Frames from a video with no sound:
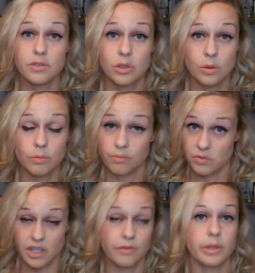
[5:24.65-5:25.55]
to
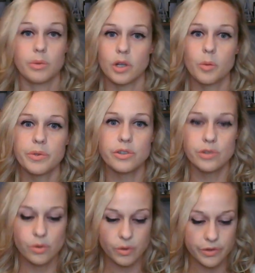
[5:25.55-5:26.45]
safely reopen their
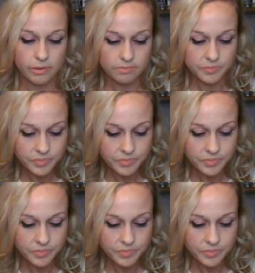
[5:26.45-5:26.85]
schools.